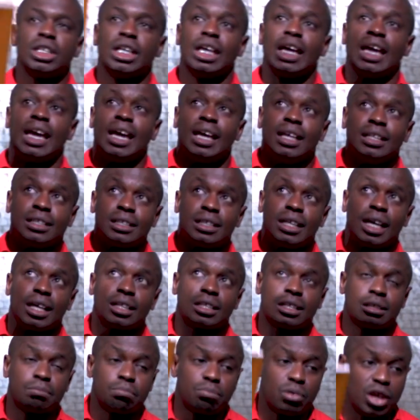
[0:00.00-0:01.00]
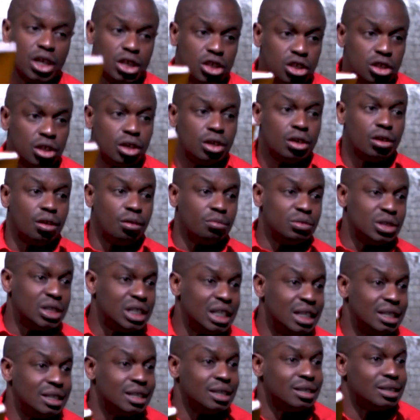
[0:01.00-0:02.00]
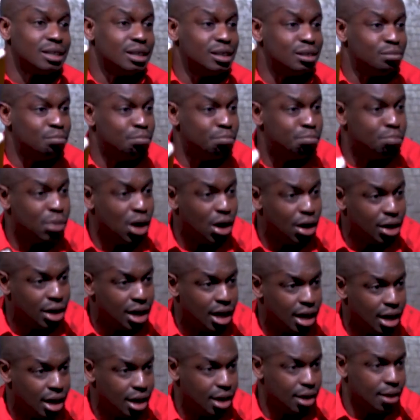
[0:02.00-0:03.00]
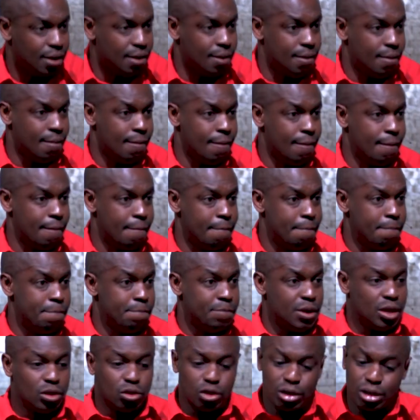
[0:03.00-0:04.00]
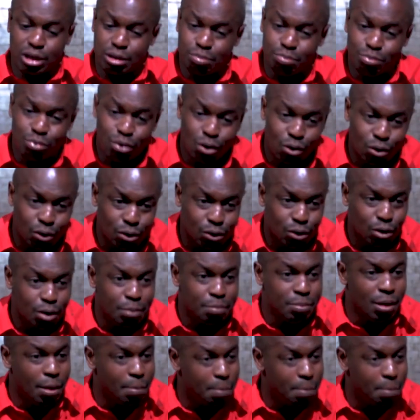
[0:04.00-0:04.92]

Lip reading: is the expression of Jesus' body, into a small group of